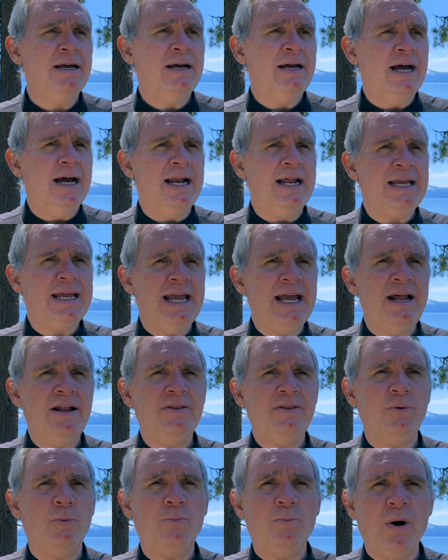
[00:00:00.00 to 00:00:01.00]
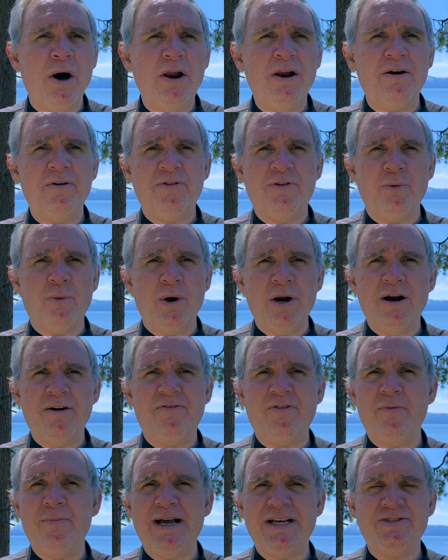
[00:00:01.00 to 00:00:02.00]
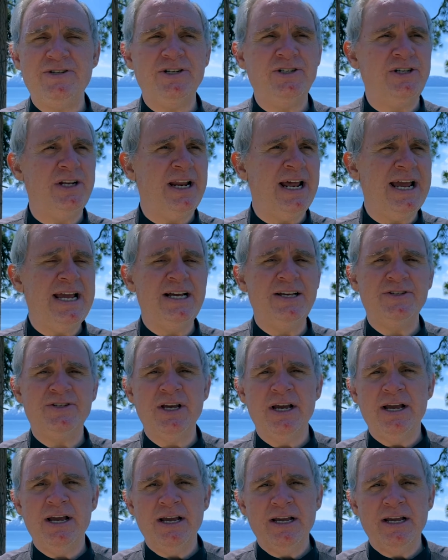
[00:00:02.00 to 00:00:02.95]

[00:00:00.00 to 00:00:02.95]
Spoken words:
And again, the wonderful message today is,